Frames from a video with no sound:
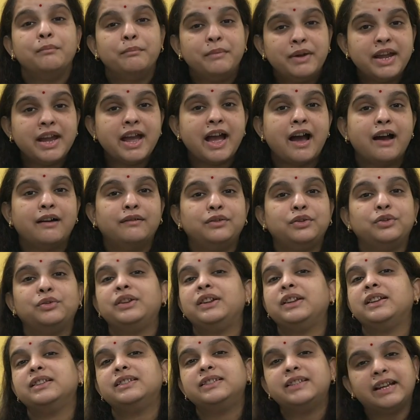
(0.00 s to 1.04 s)
may have
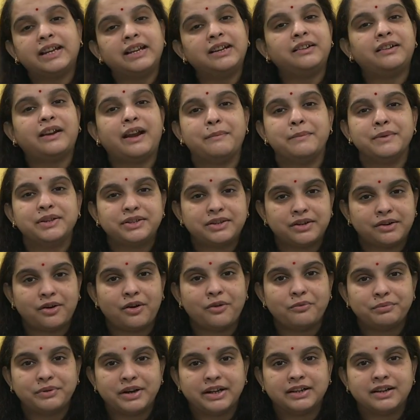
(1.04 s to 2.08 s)
during second trimester
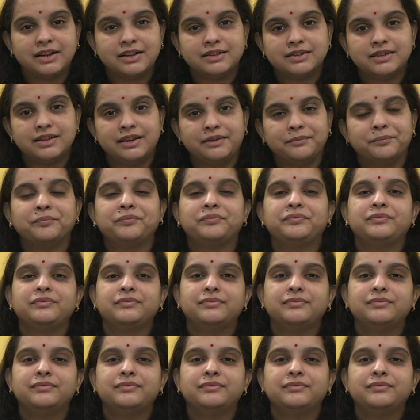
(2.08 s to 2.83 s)
of pregnancy.